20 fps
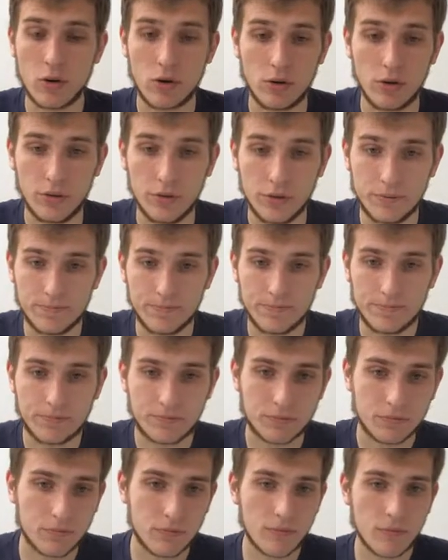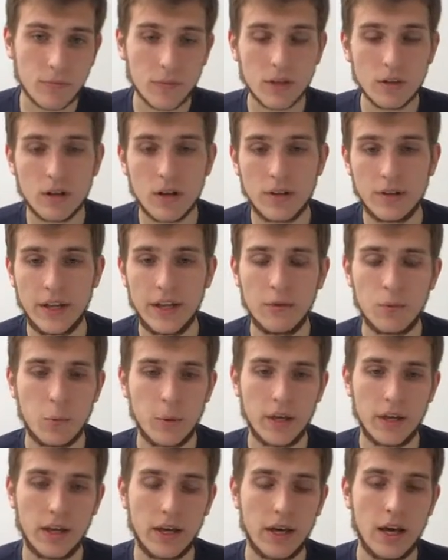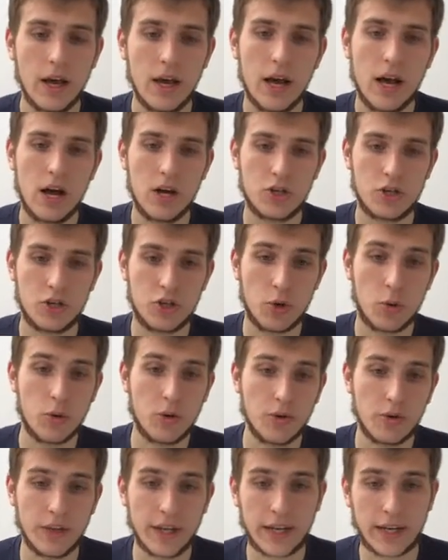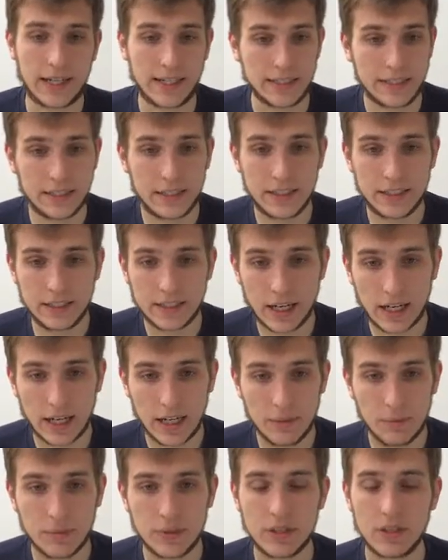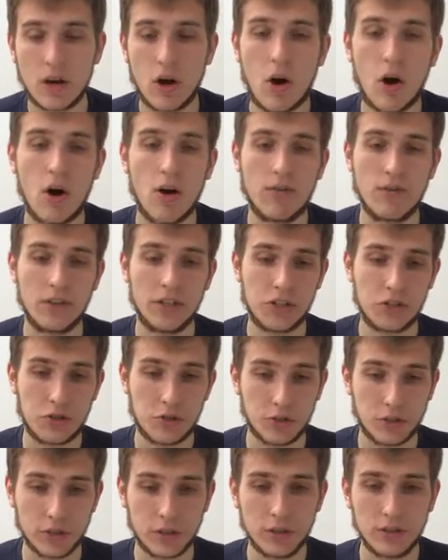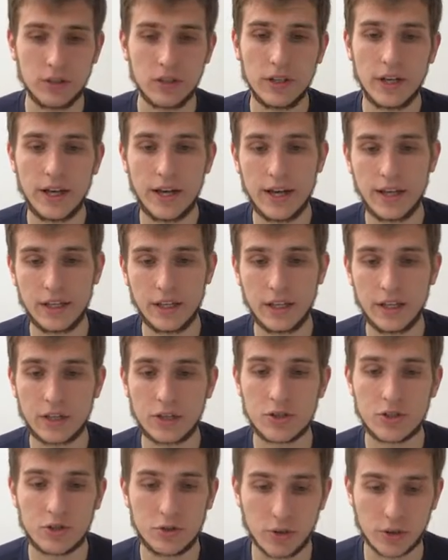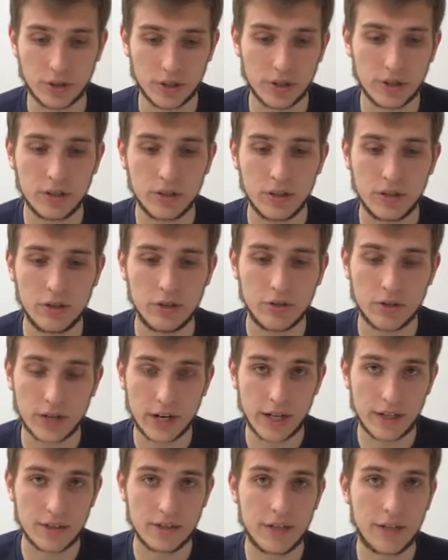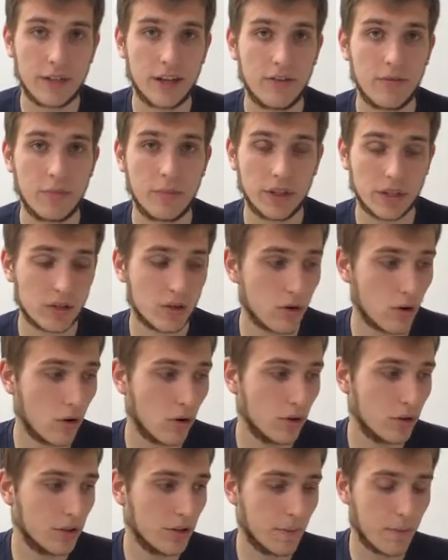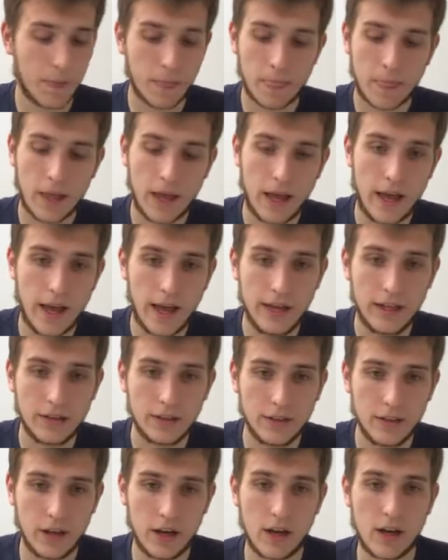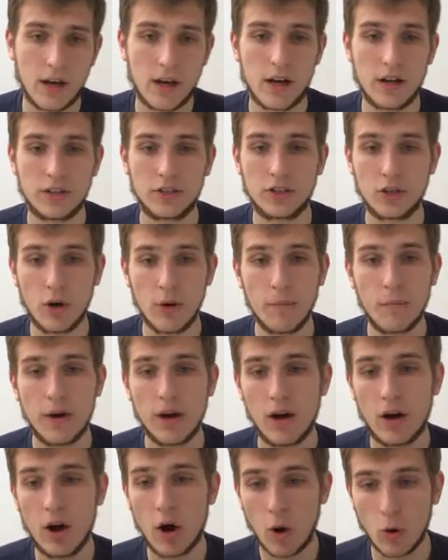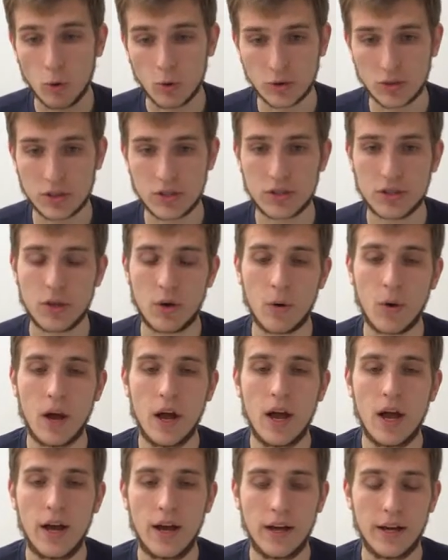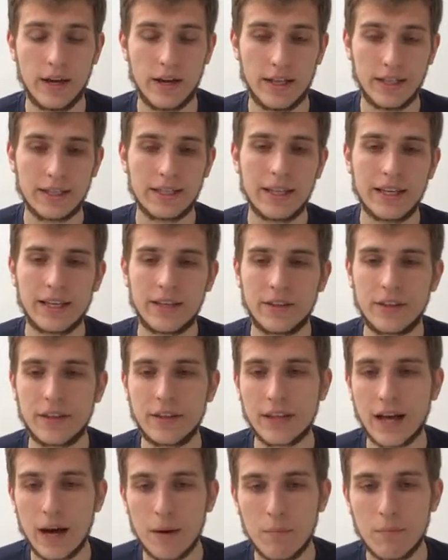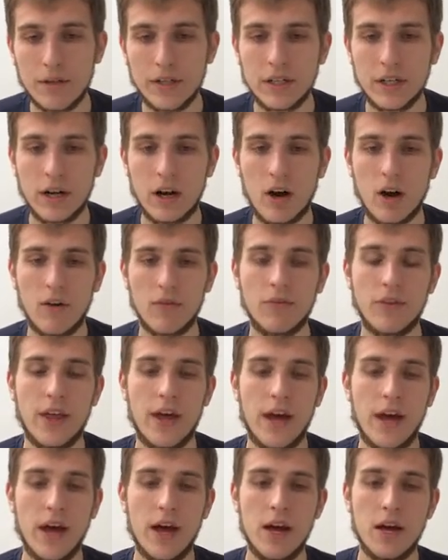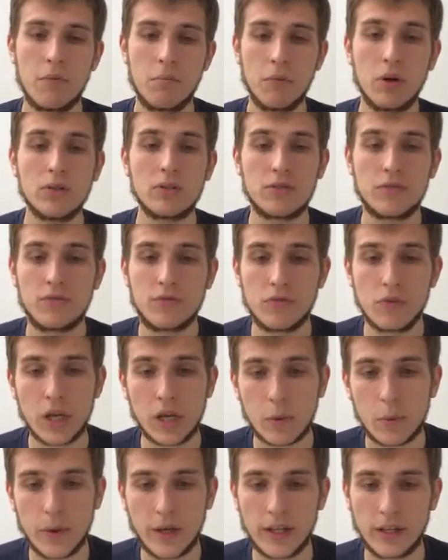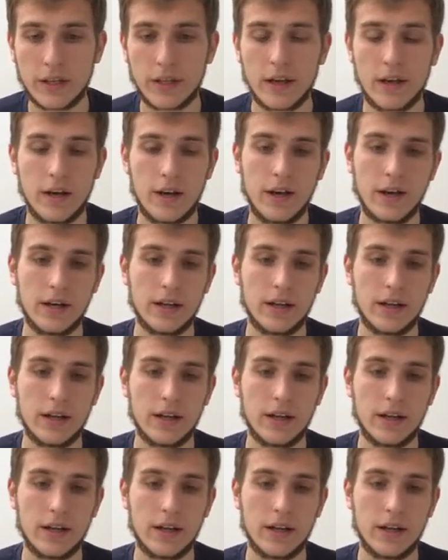crawled. Then we show you the content types of internal and external URLs that have been crawled and top host. So it's like the number of the most frequent